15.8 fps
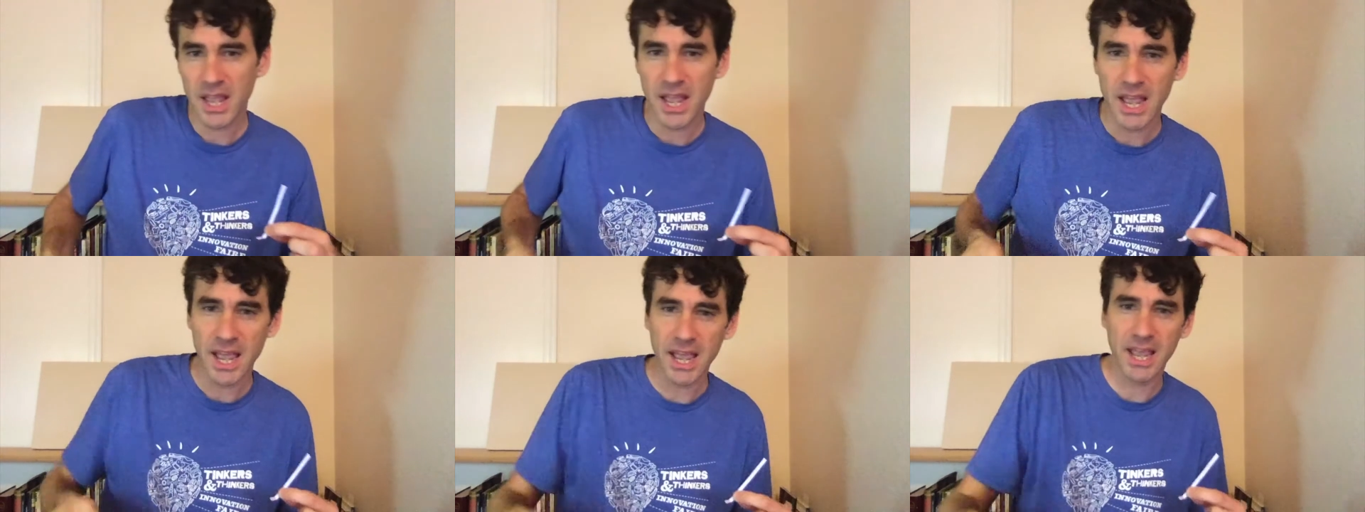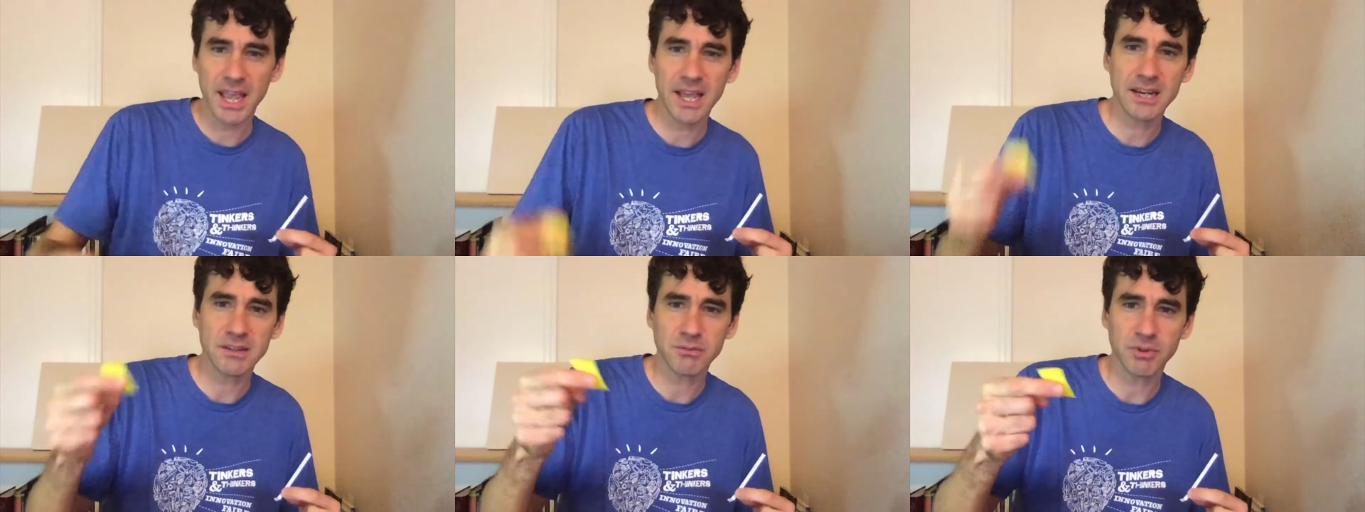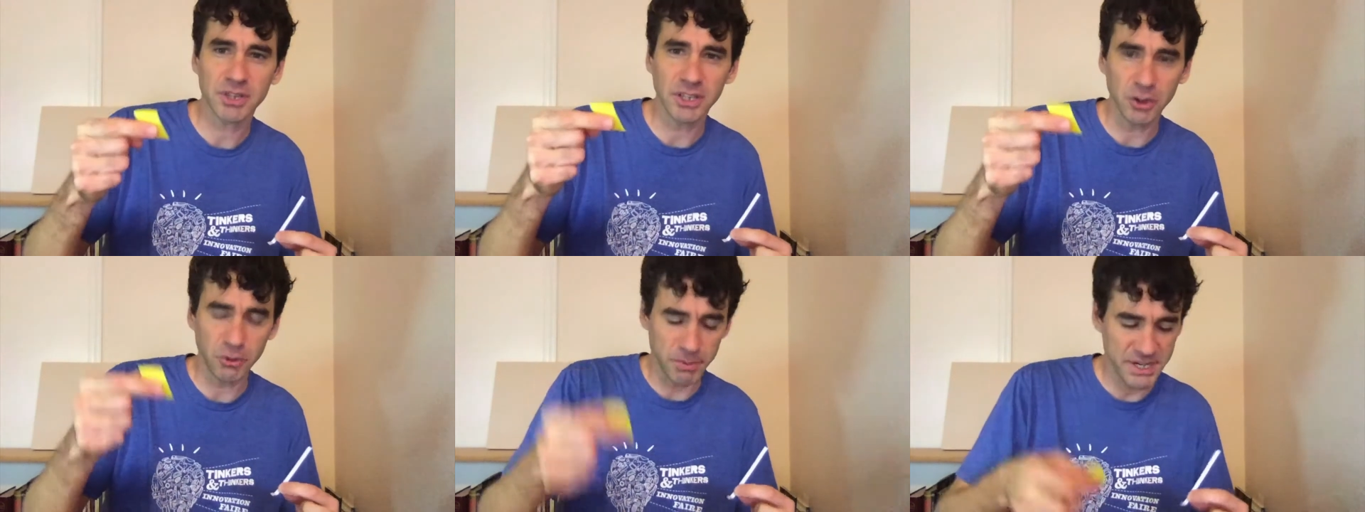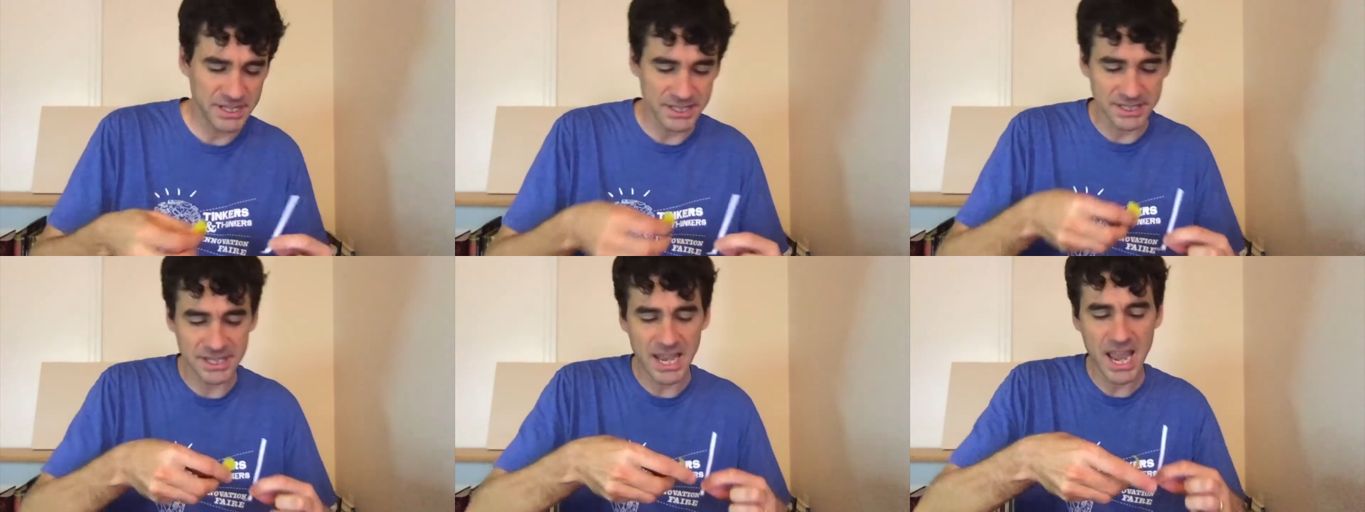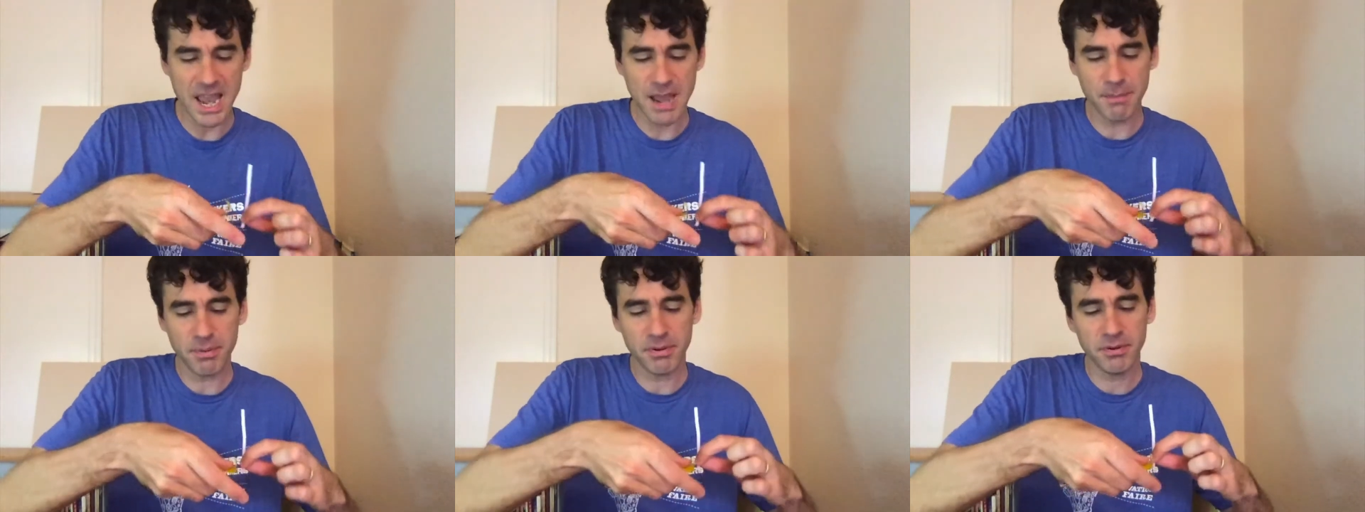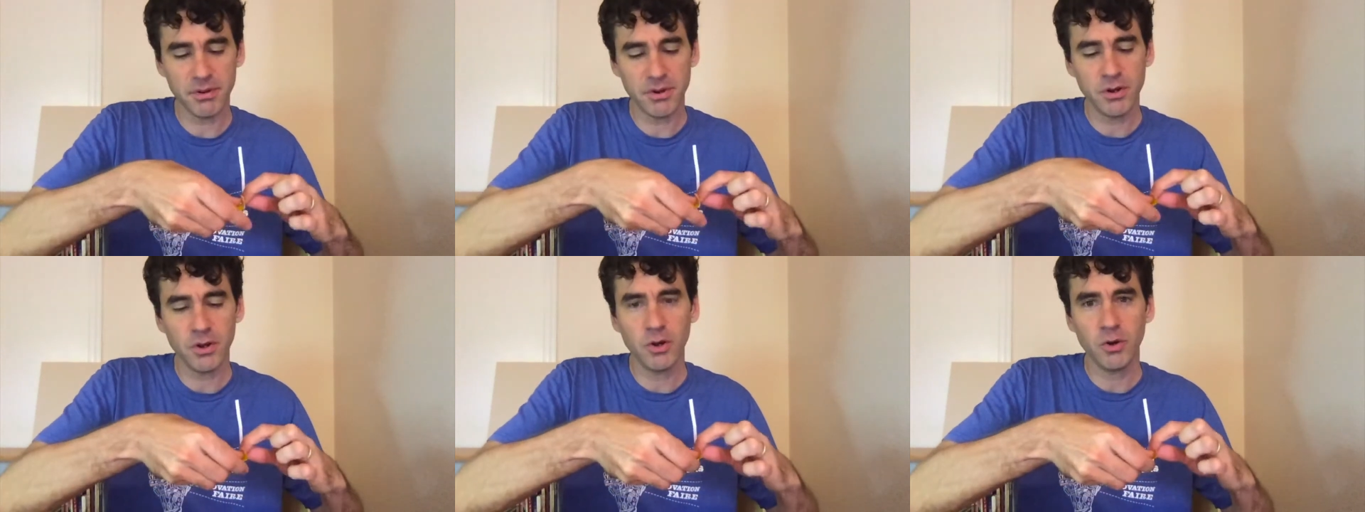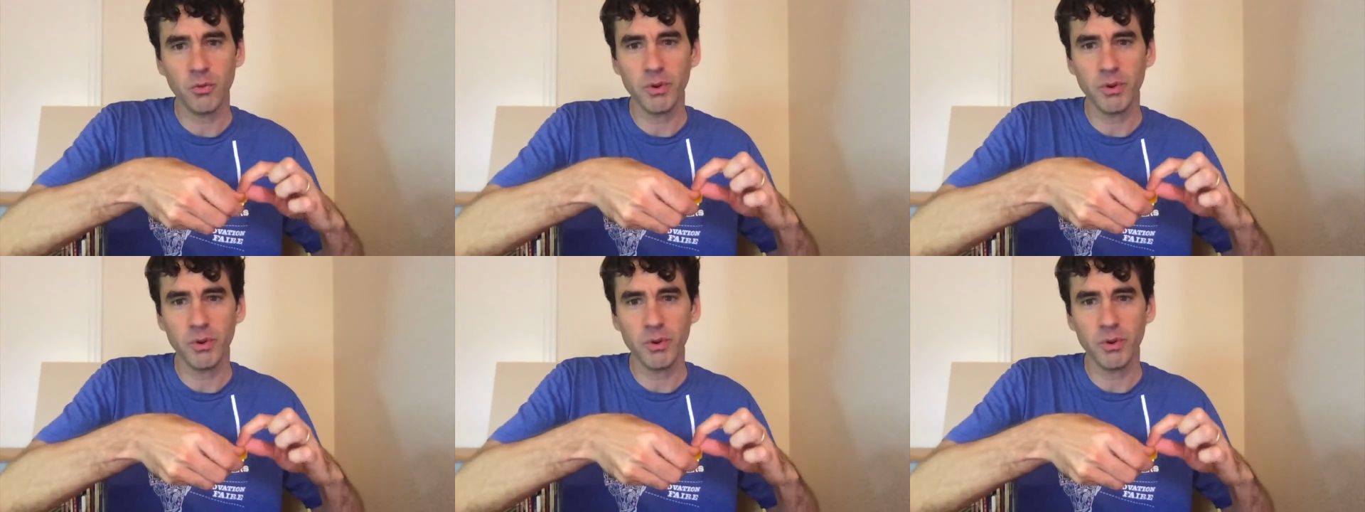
And with a little piece of tape, we